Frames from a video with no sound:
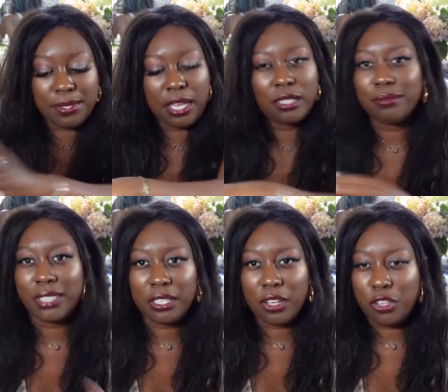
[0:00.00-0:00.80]

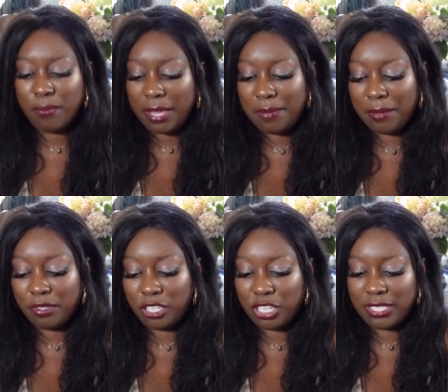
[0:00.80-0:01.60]
So, you know, you might be
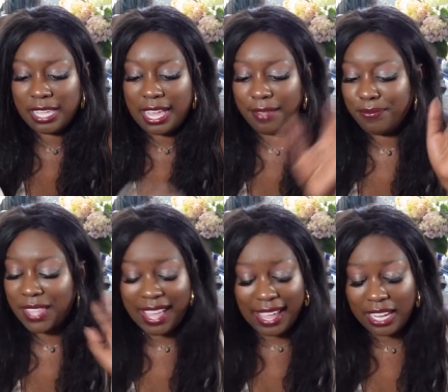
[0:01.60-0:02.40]
able to adjust the
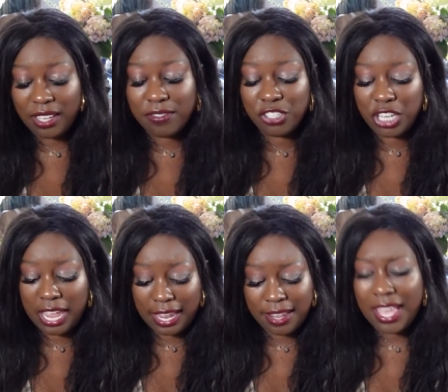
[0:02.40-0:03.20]
height of the
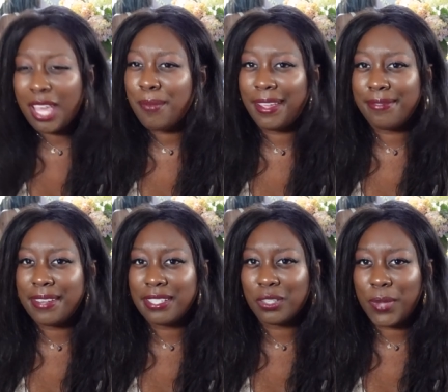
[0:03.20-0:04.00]
chain, but I
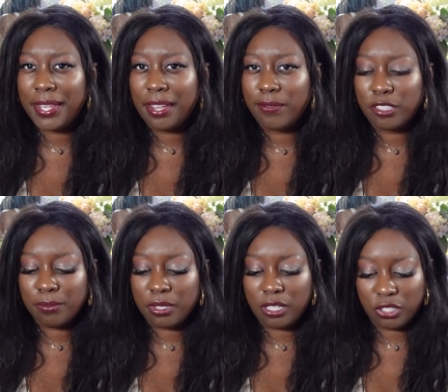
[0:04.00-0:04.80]
find it quite
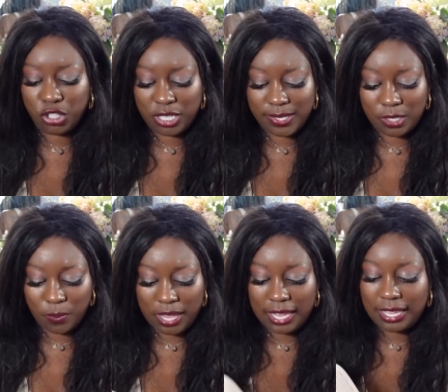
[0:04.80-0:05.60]
comfortable just the
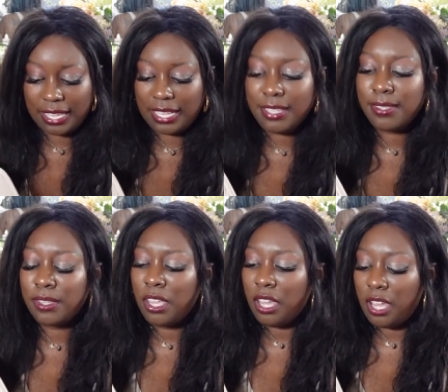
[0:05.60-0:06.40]
way it
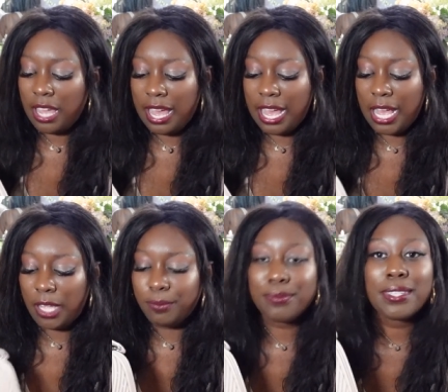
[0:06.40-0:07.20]
is.
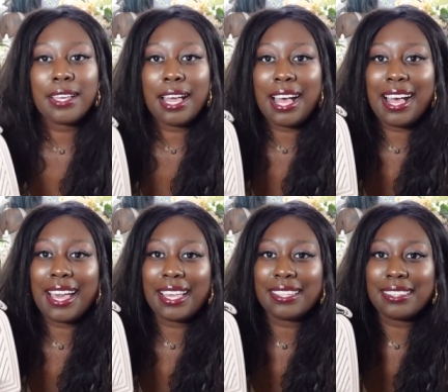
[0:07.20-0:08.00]
I
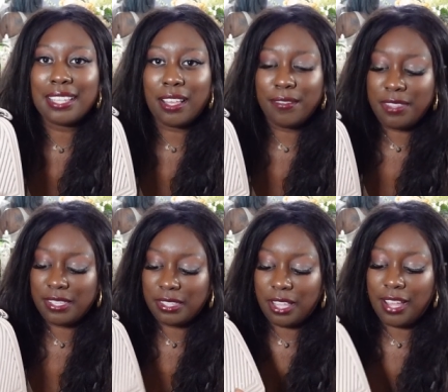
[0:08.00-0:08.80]
love
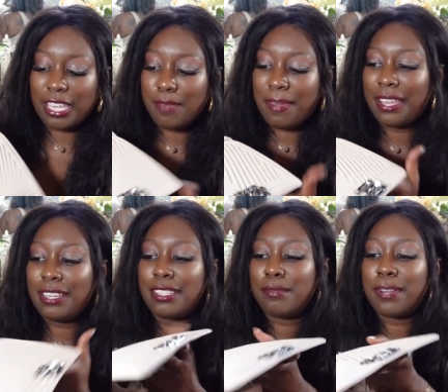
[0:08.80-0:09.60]
this locking
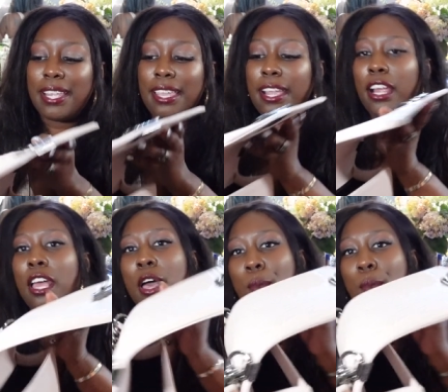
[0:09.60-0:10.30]
mechanism right here.